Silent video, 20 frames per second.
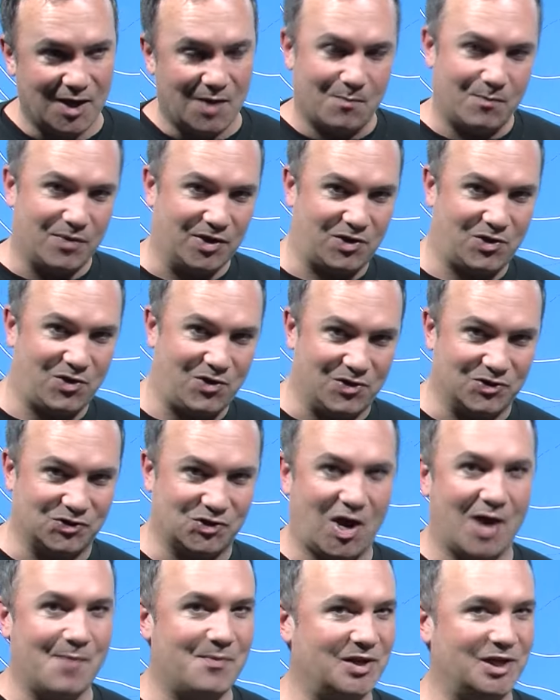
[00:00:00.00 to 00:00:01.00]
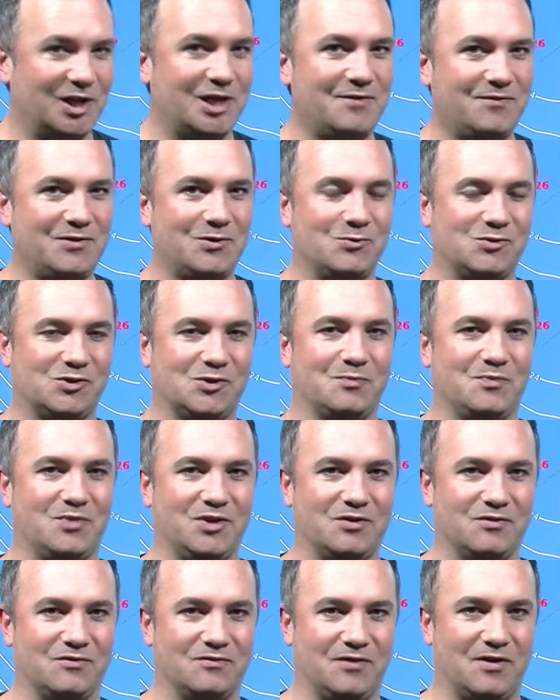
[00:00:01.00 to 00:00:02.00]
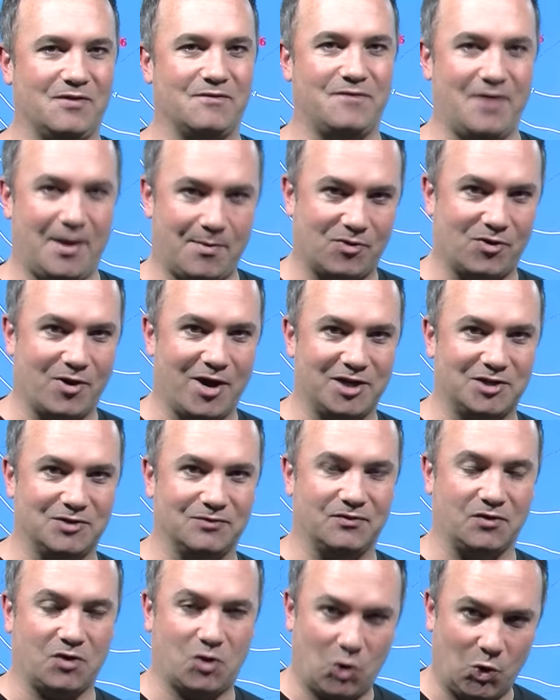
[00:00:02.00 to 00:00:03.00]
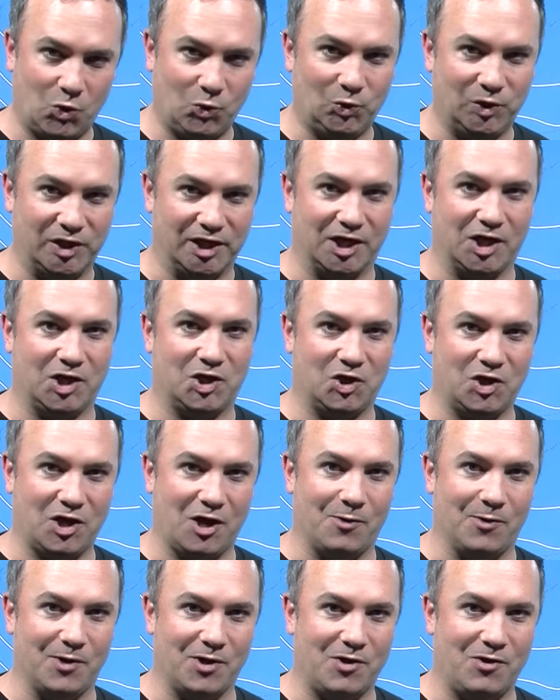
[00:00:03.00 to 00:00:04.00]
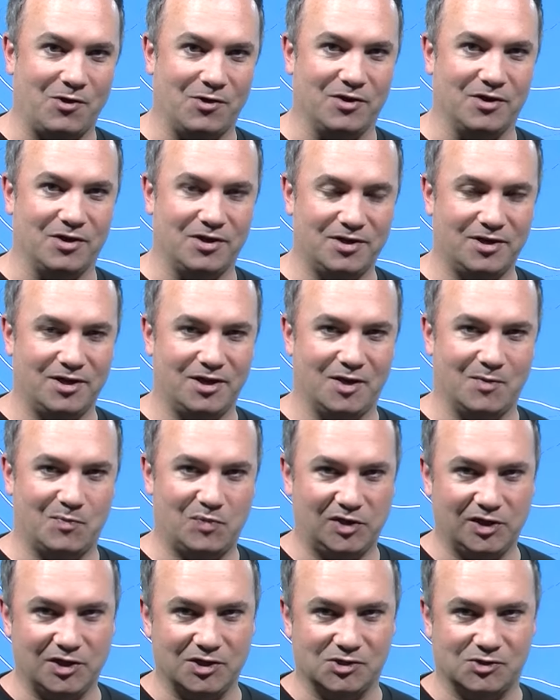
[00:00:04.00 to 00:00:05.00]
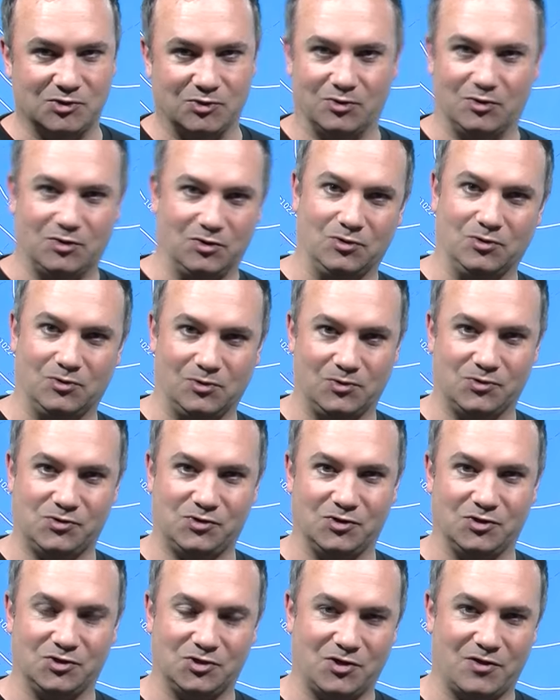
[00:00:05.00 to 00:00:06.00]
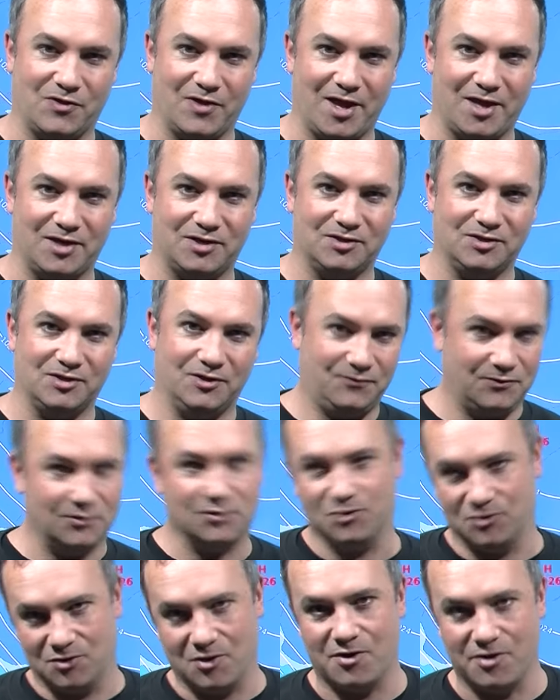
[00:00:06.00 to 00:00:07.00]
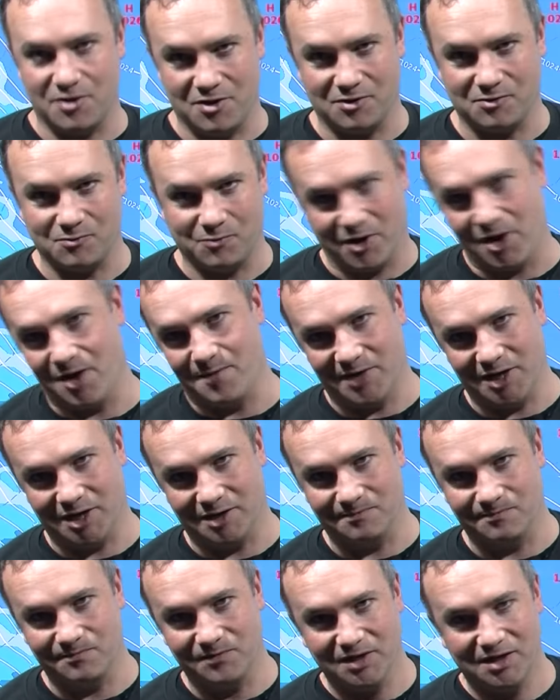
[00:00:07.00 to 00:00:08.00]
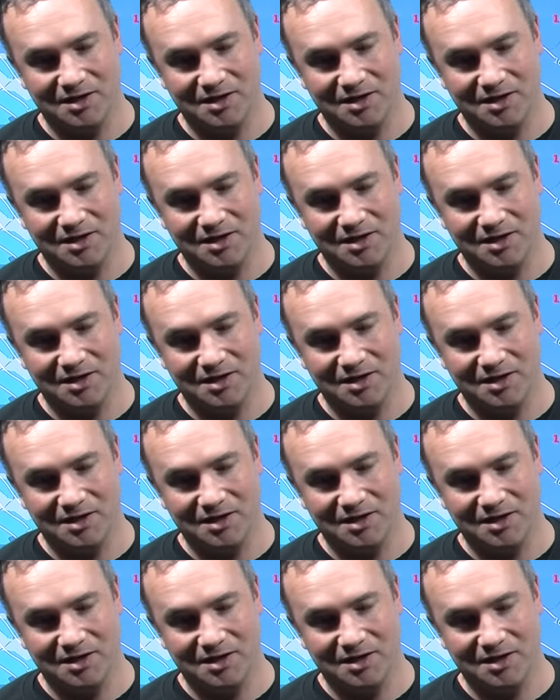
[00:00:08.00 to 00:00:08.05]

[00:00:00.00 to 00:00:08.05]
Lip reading: Because I believe there was a bit of evaporative cooling going on. Please do a Google search on that if you do not know what I mean.